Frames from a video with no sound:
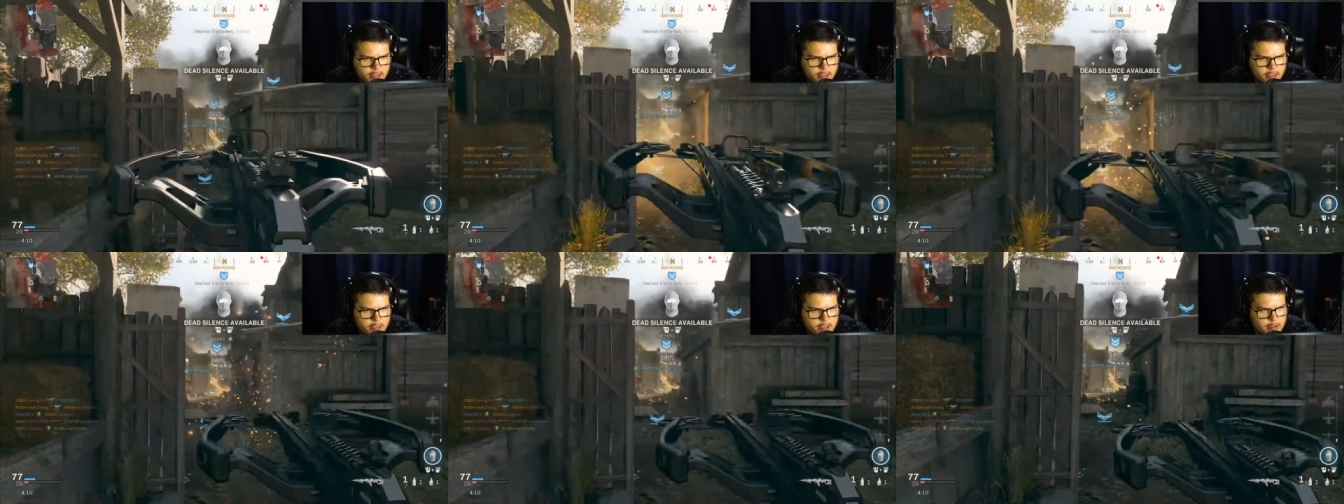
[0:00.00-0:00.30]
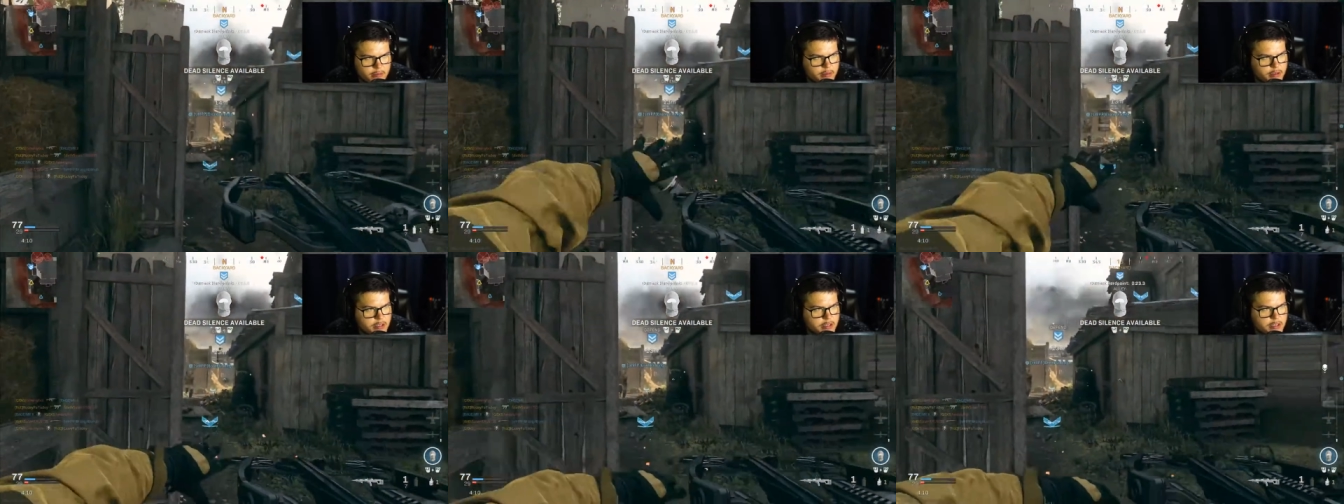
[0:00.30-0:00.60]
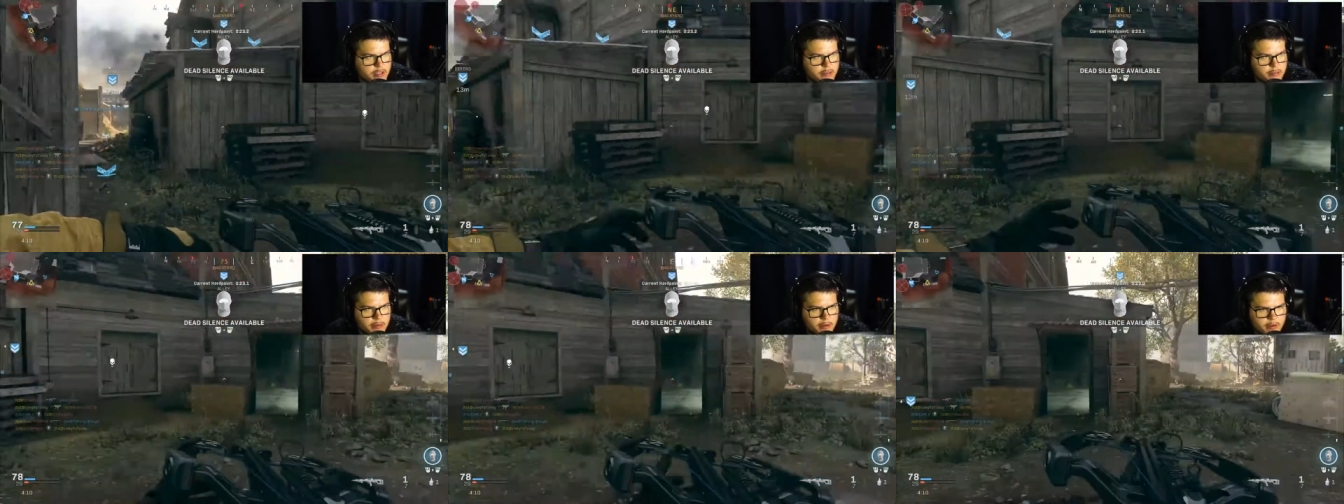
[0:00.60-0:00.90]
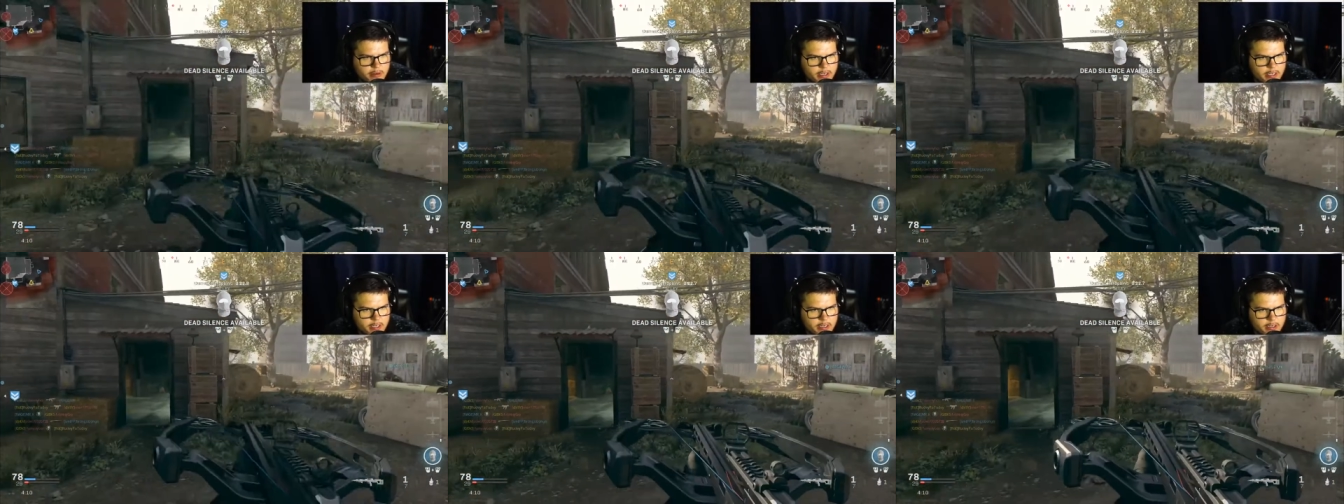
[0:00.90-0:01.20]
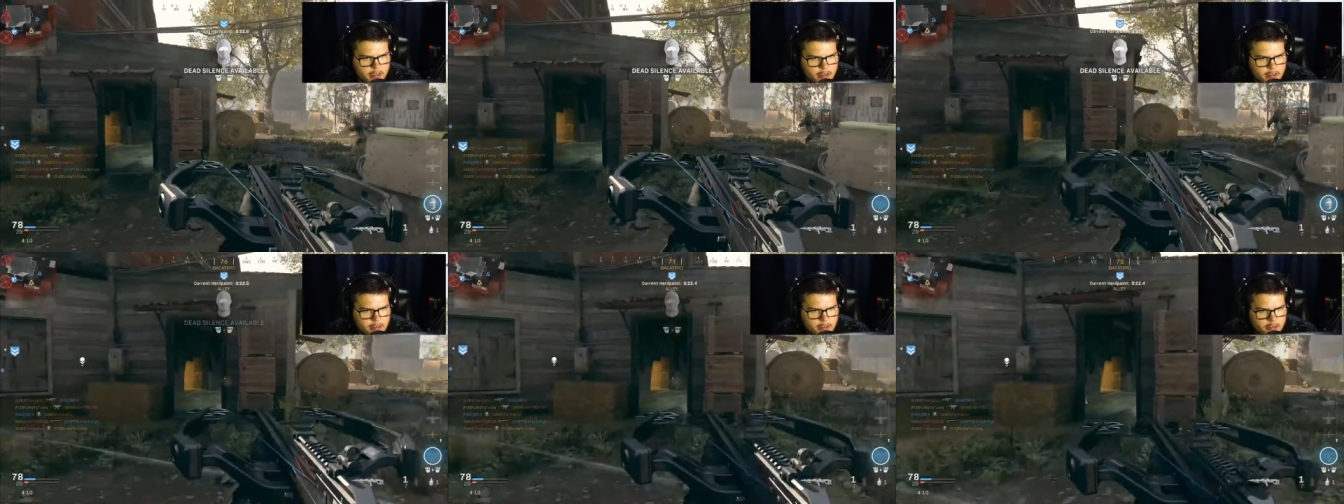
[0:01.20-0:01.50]
So we're gonna smoke
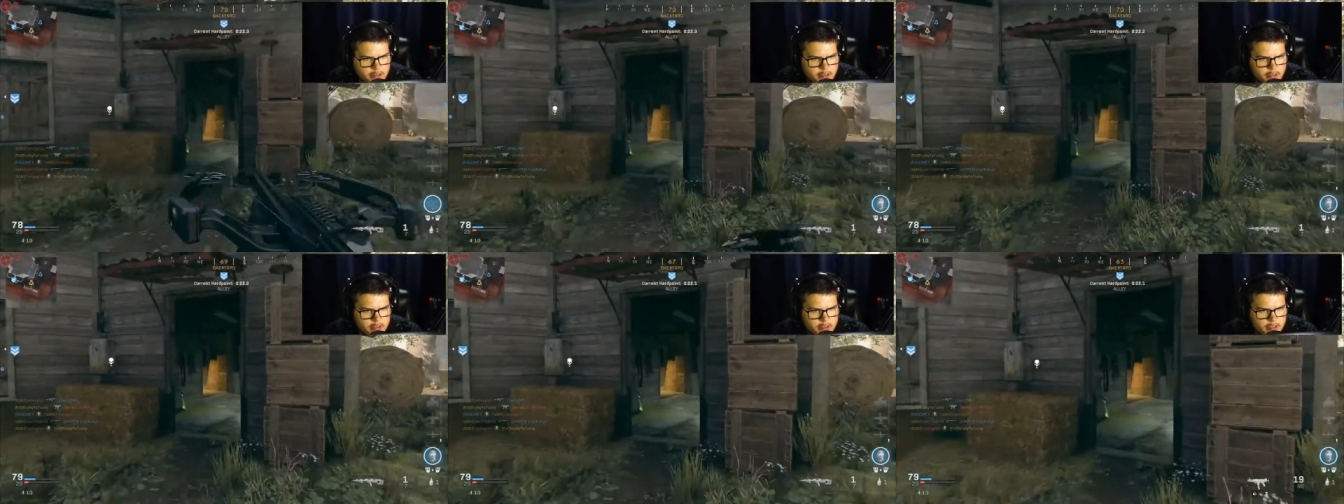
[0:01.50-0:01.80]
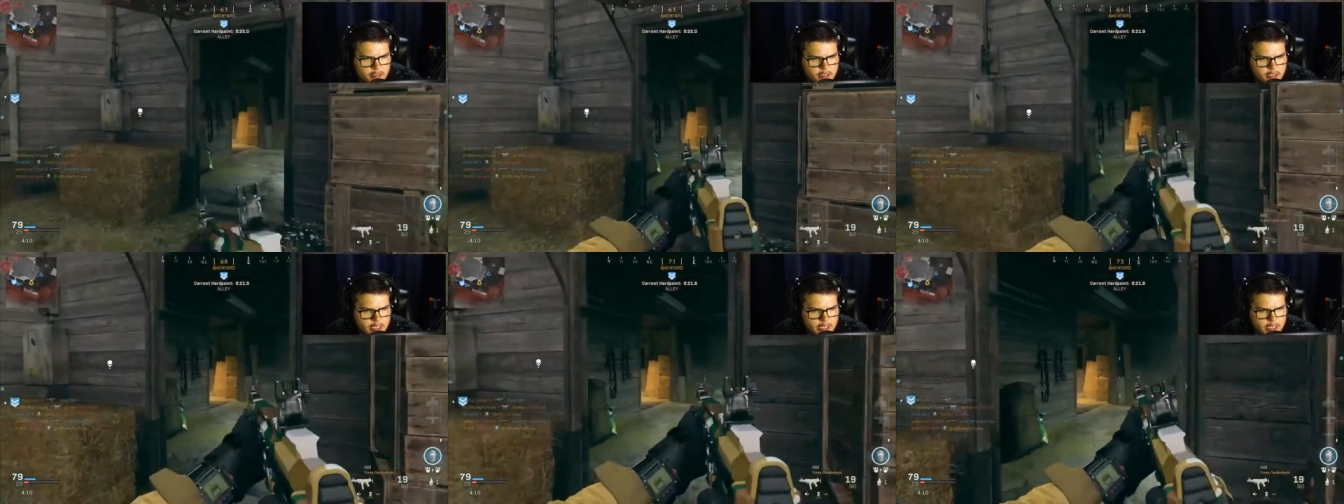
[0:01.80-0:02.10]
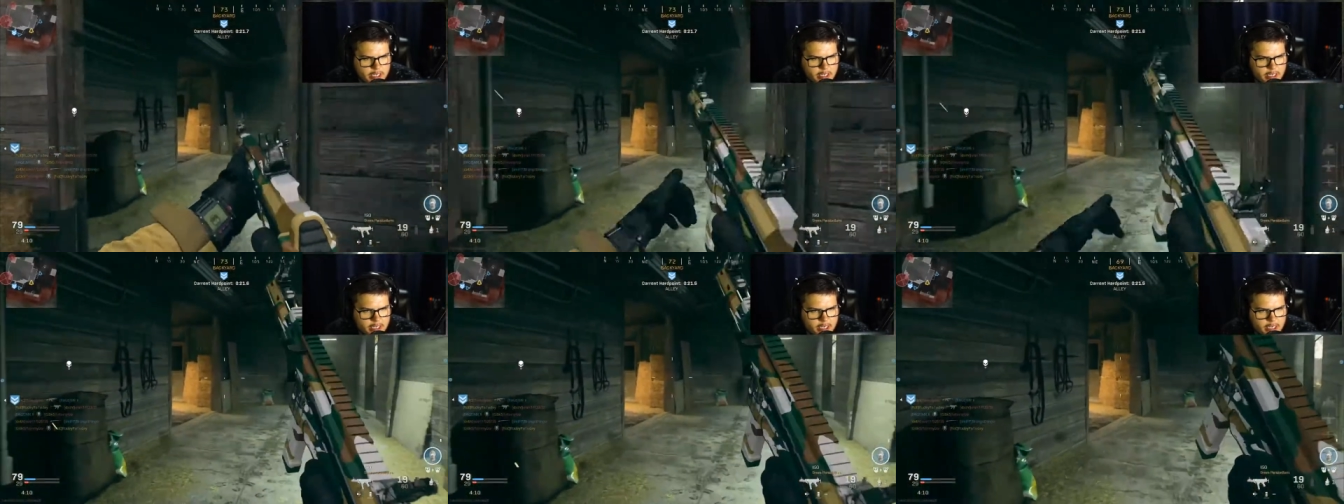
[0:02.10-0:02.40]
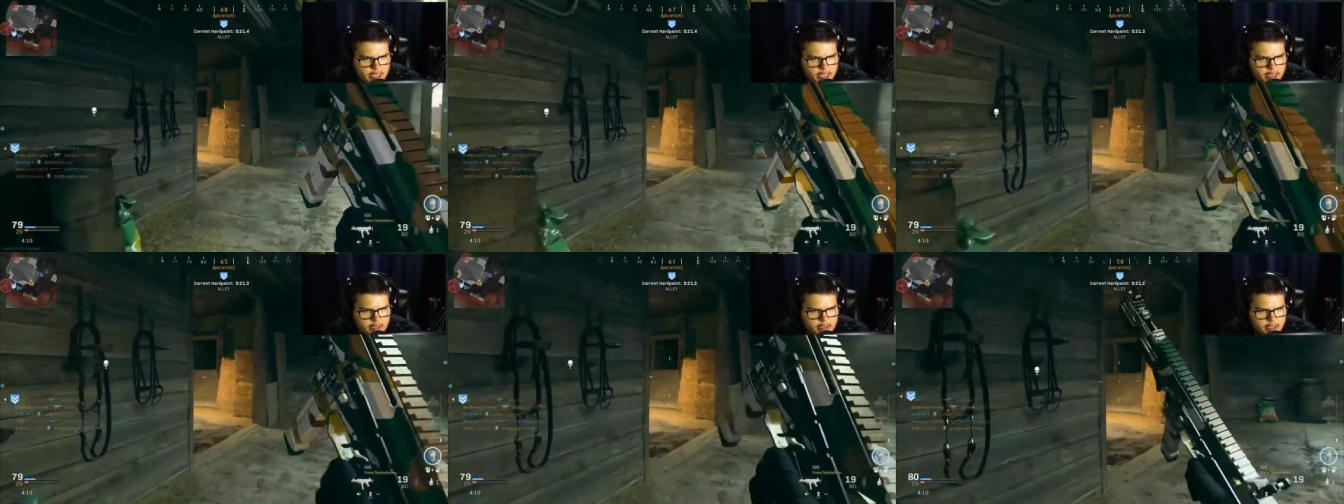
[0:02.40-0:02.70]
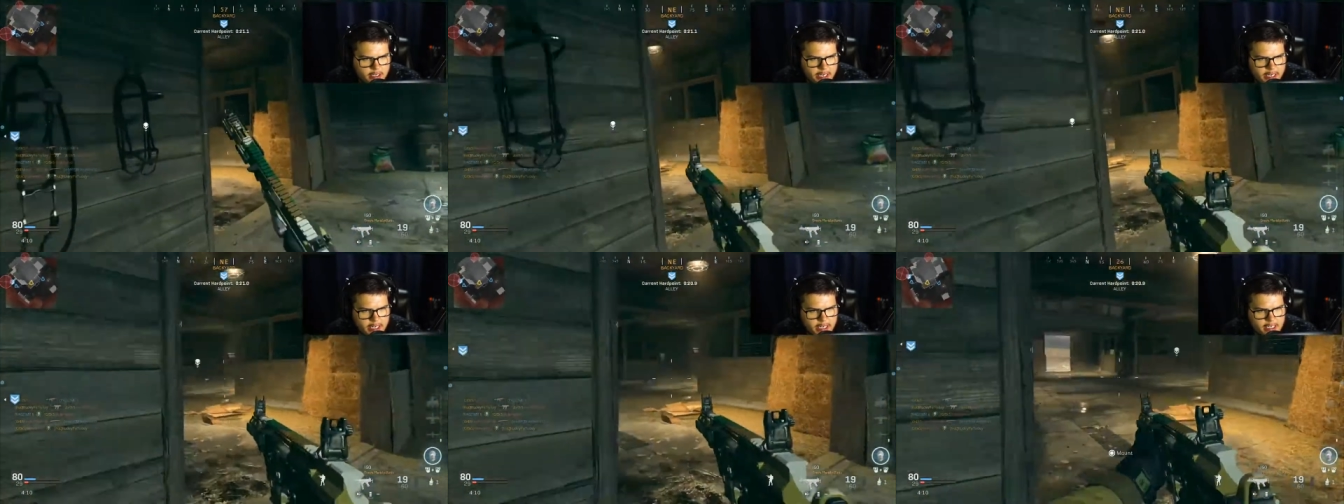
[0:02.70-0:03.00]
here. And then,
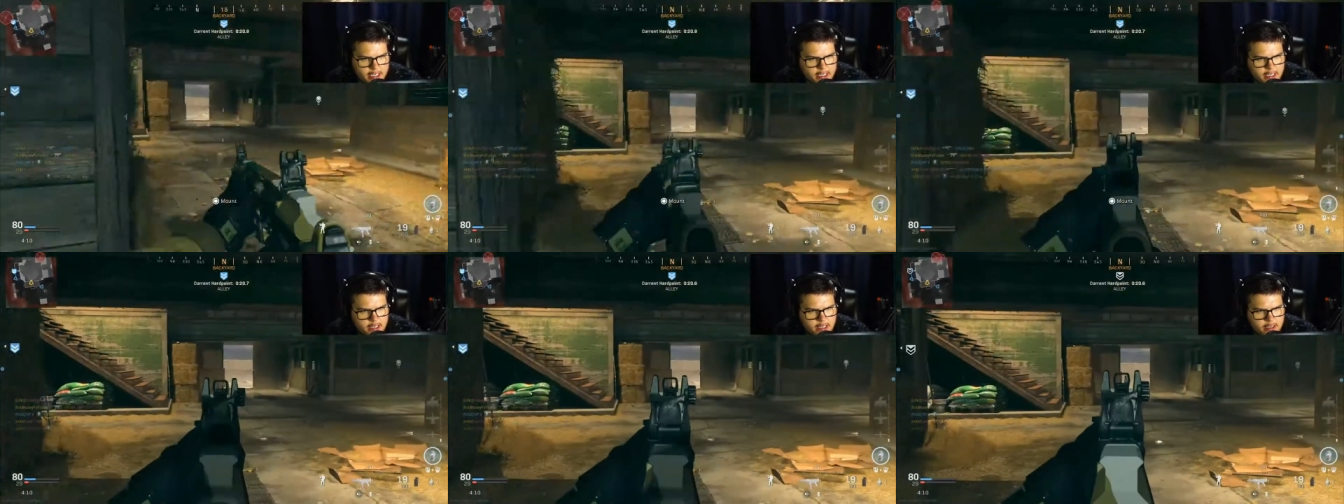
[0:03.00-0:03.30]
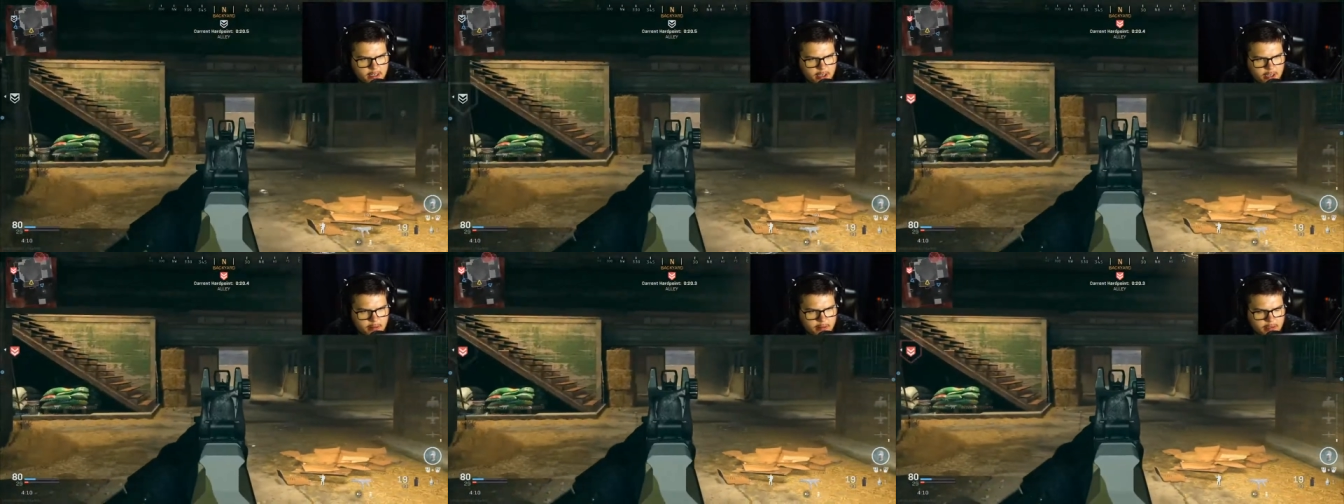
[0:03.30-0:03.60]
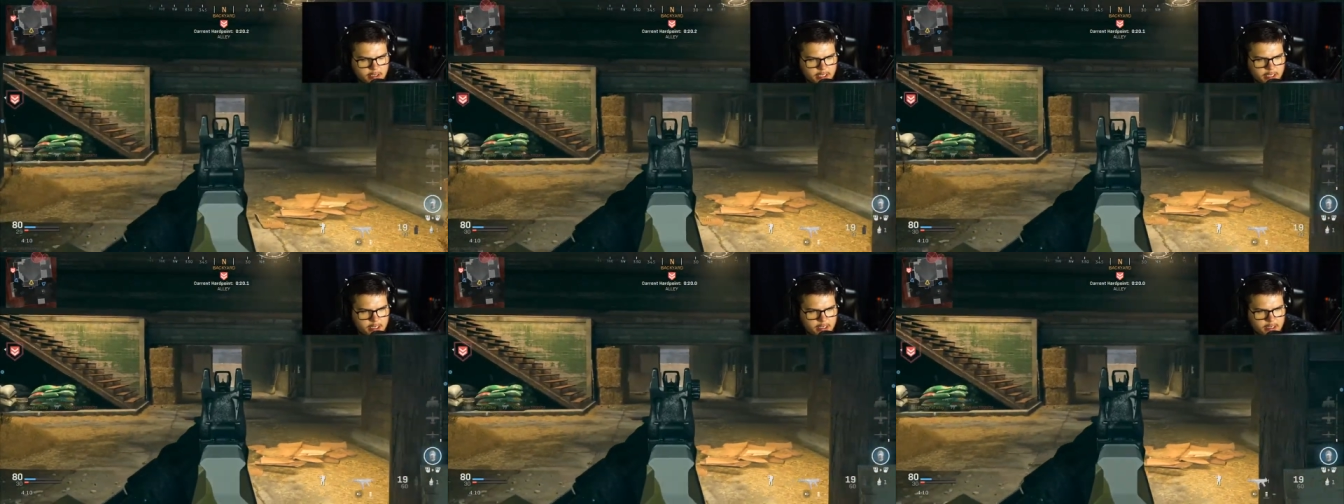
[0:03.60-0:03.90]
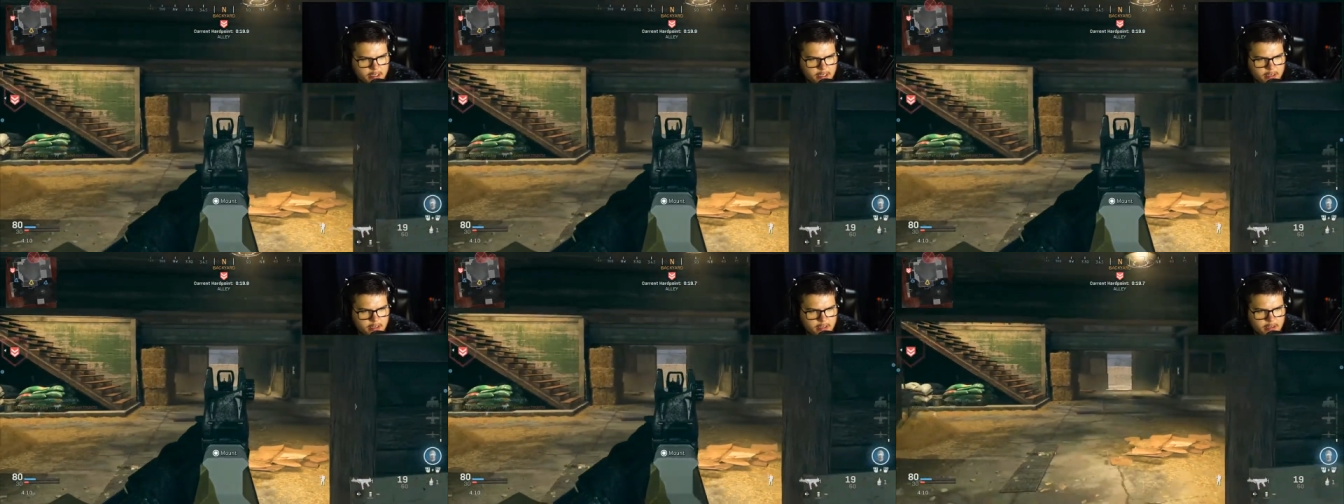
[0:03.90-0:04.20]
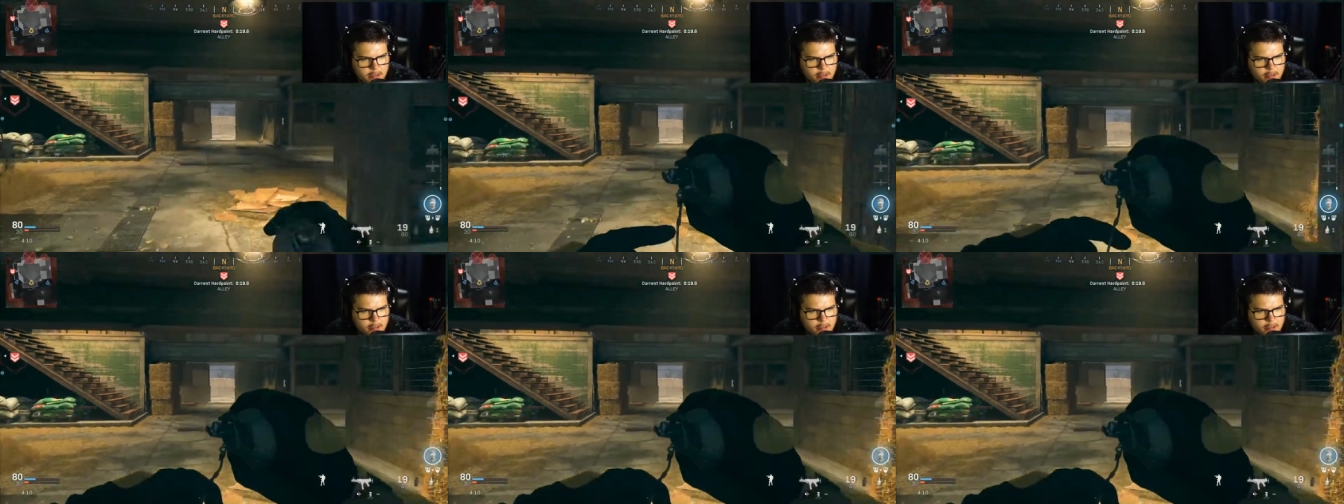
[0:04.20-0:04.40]
did I get stunned? Oh, I almost got stunned.